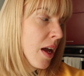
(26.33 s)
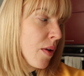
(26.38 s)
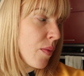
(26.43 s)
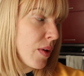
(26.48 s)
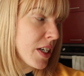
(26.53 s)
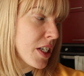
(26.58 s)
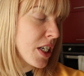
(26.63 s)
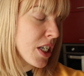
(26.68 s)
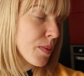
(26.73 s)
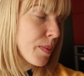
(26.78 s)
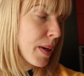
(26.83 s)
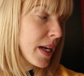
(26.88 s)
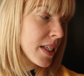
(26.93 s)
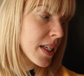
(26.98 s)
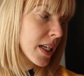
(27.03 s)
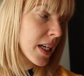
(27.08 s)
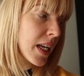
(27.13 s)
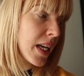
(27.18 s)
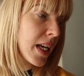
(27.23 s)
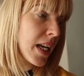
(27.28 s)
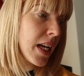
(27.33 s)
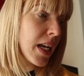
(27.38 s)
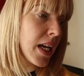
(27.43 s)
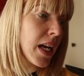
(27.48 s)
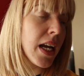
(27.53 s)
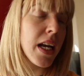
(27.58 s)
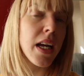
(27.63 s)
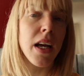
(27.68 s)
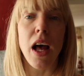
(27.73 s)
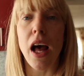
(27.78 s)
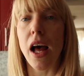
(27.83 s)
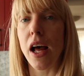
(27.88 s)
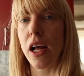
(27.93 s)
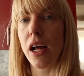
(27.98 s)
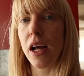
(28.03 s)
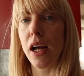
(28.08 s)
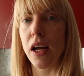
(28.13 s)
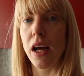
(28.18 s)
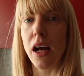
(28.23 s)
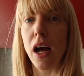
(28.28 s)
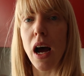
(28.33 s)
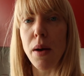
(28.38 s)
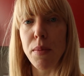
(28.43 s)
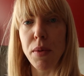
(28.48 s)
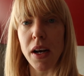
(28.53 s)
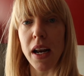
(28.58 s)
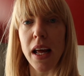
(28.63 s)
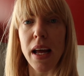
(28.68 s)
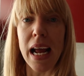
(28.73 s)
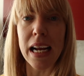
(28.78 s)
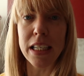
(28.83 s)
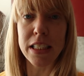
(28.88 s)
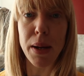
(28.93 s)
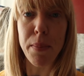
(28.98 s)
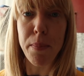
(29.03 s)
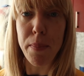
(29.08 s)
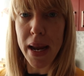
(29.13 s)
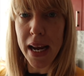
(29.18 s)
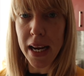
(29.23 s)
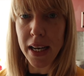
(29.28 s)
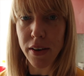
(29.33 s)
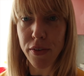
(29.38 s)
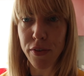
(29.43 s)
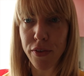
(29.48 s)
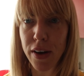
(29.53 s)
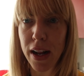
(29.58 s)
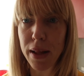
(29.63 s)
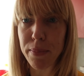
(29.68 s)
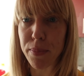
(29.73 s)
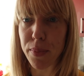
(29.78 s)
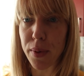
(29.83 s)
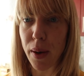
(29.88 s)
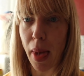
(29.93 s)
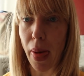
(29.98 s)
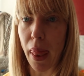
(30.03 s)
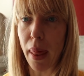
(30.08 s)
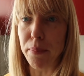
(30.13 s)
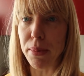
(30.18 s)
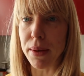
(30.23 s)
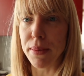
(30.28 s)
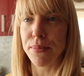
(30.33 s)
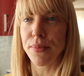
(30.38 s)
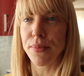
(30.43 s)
Which is basically, I'm gonna actually make the flatbread